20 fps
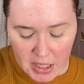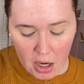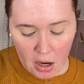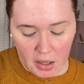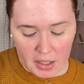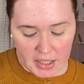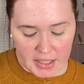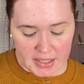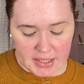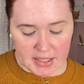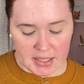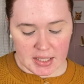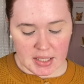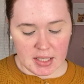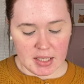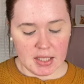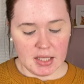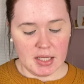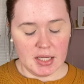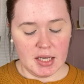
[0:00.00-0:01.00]
honest.
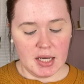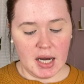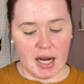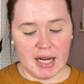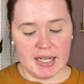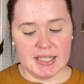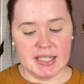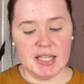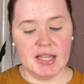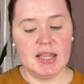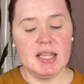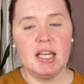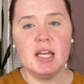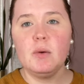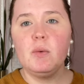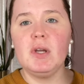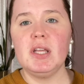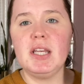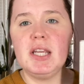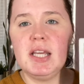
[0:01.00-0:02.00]
I didn't think
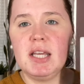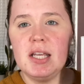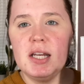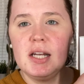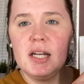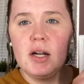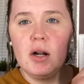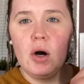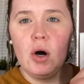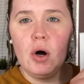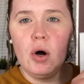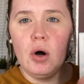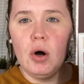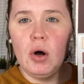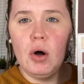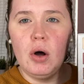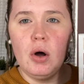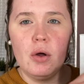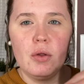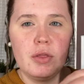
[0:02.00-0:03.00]
we needed
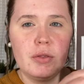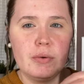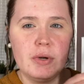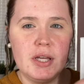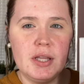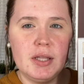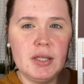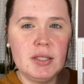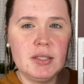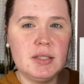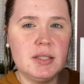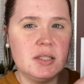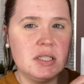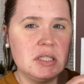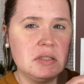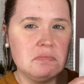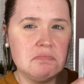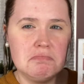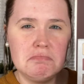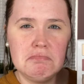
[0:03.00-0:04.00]
all three of these,
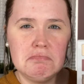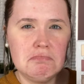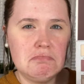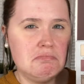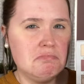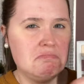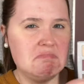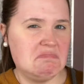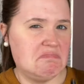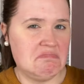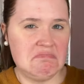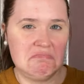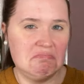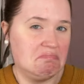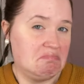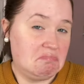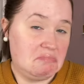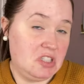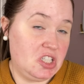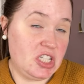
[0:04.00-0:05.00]

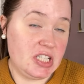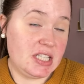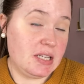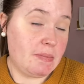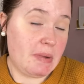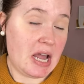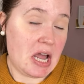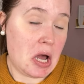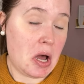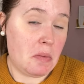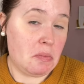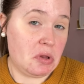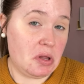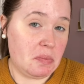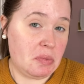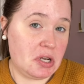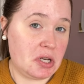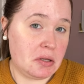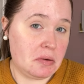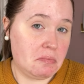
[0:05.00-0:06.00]
just in my humble
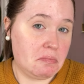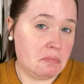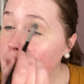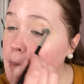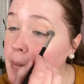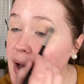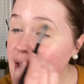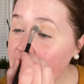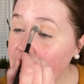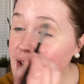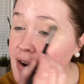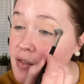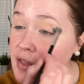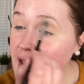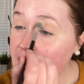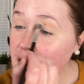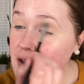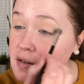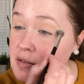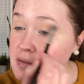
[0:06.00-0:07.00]
opinion. But they're
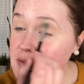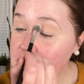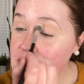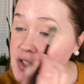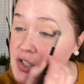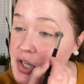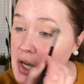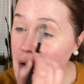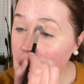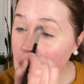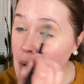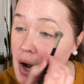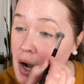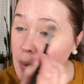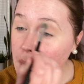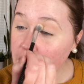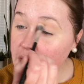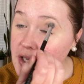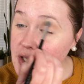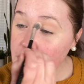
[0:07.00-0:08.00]
there, so uh,
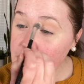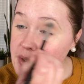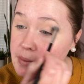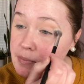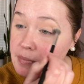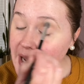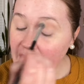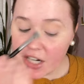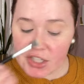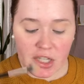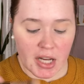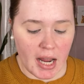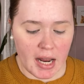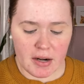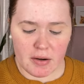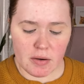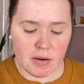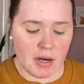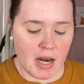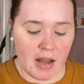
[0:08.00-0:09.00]
we're going to use them. Actually,
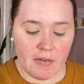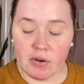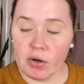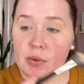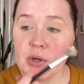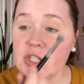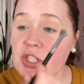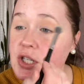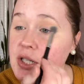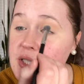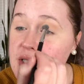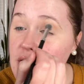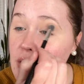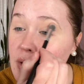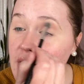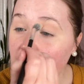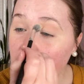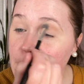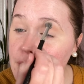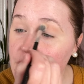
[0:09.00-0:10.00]
I'd never reach into
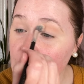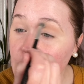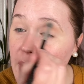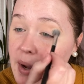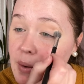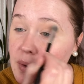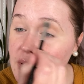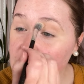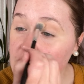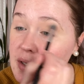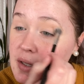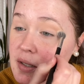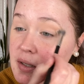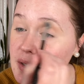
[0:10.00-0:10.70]
Snowcap, the white one.